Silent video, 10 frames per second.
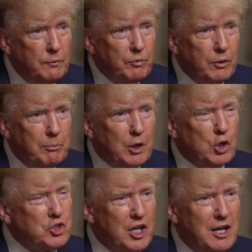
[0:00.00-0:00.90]
Right.
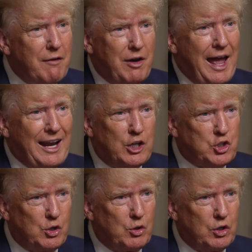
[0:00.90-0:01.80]
Because they never had it
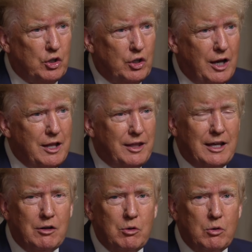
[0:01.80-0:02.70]
so good. And right.
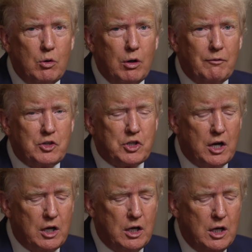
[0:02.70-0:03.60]
now, all of a
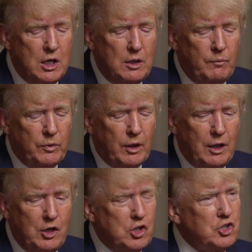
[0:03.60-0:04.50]
sudden,
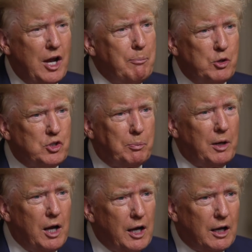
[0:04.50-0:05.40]
he just stopped the
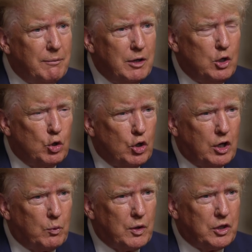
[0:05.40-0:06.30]
supply. I mean, you look
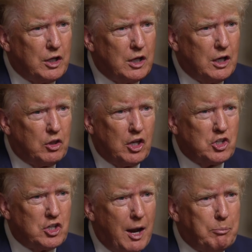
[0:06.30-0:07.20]
at what they did. They
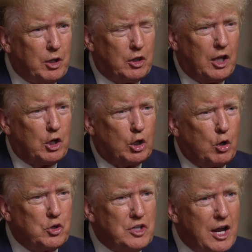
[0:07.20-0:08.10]
stopped it. They
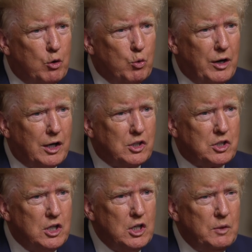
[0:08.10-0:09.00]
closed down
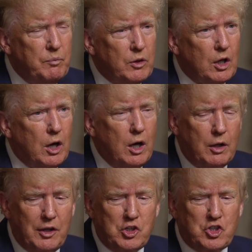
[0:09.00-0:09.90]
rigs.
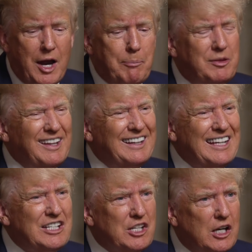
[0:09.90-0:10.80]
Uh, they stopped the
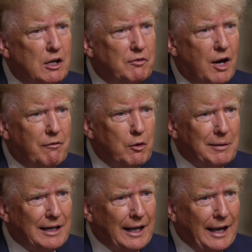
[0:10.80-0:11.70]
leasing of government yeah.